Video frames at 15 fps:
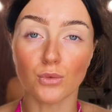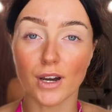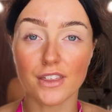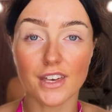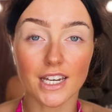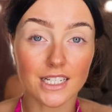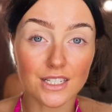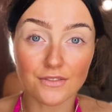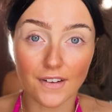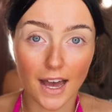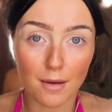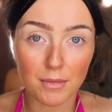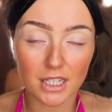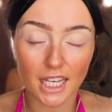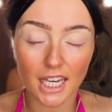with his
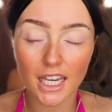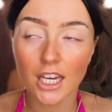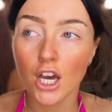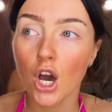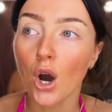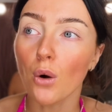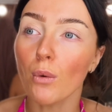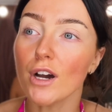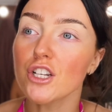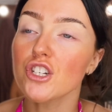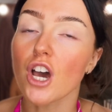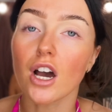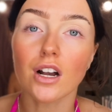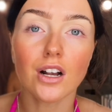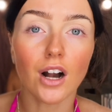family which
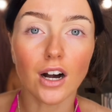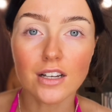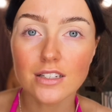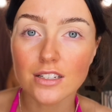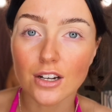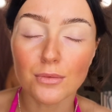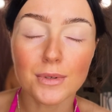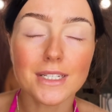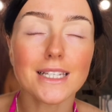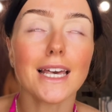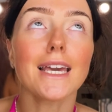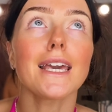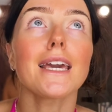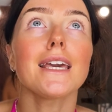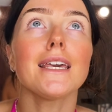august Augusta was
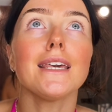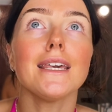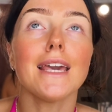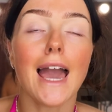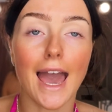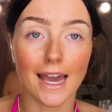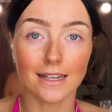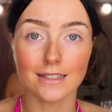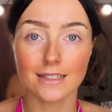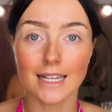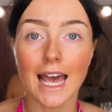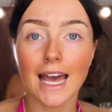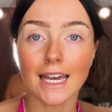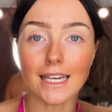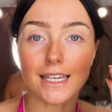like, yes,
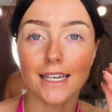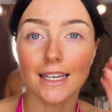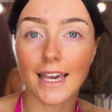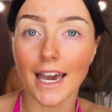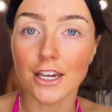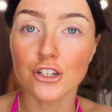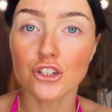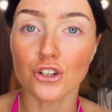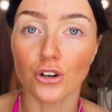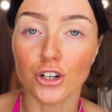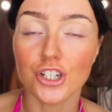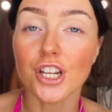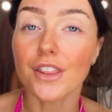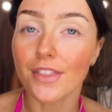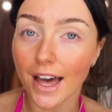Yes,
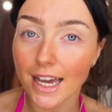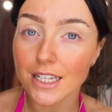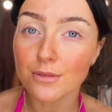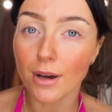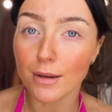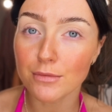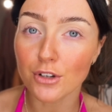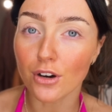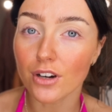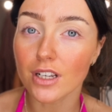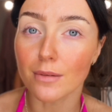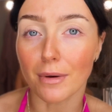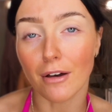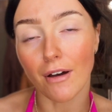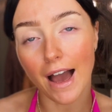George, that is what I'm talking
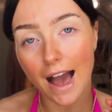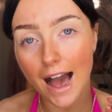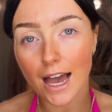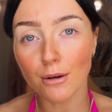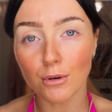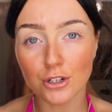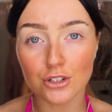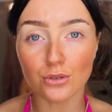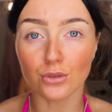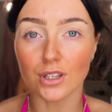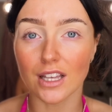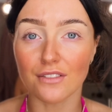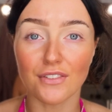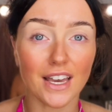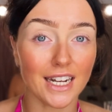about. I want to go
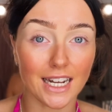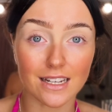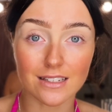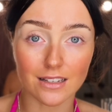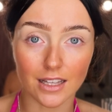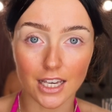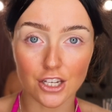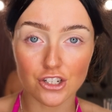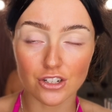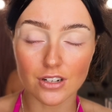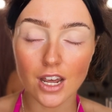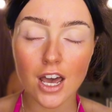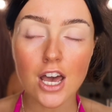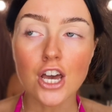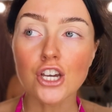live in
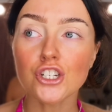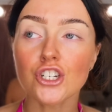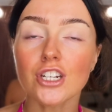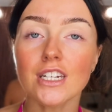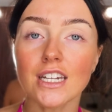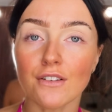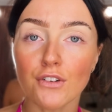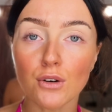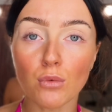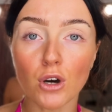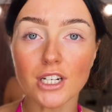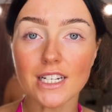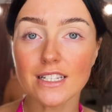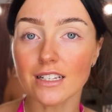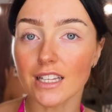isolation. She never
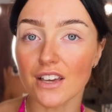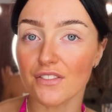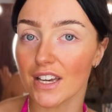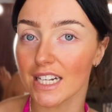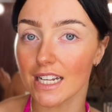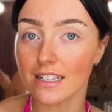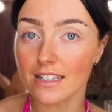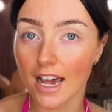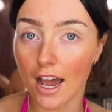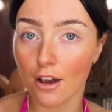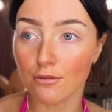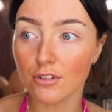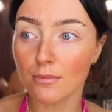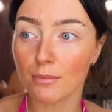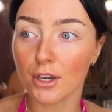wanted to live in a
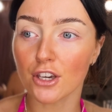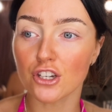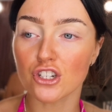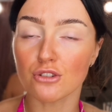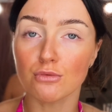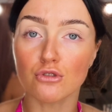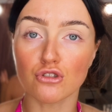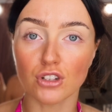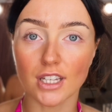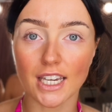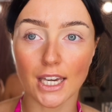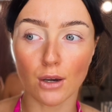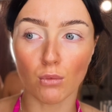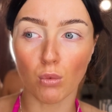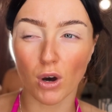town because she was
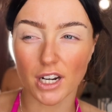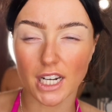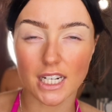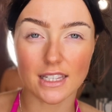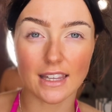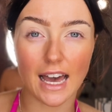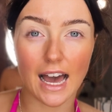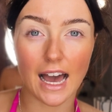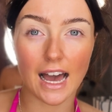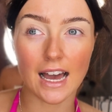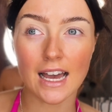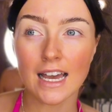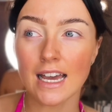really worried that